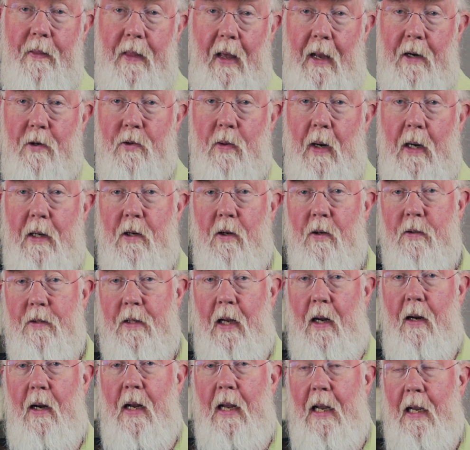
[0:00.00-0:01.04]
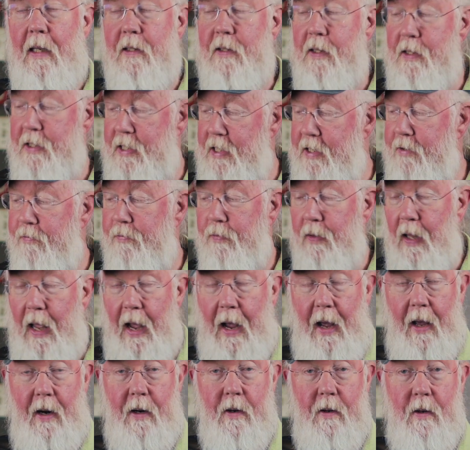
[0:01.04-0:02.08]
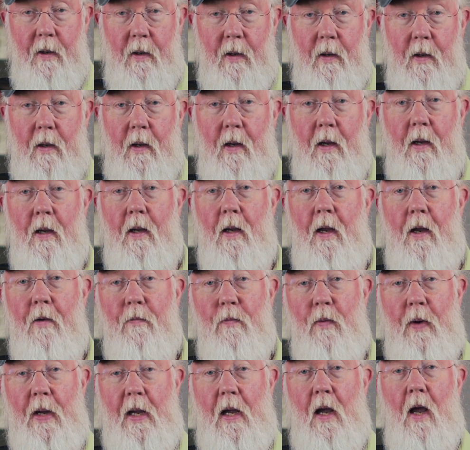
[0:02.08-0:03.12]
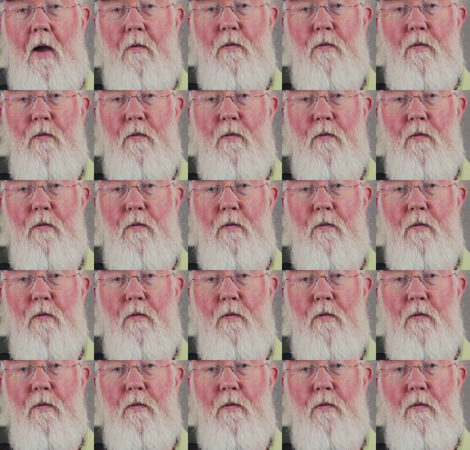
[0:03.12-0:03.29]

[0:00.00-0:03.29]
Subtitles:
that tritone sound, it's a D flat. If we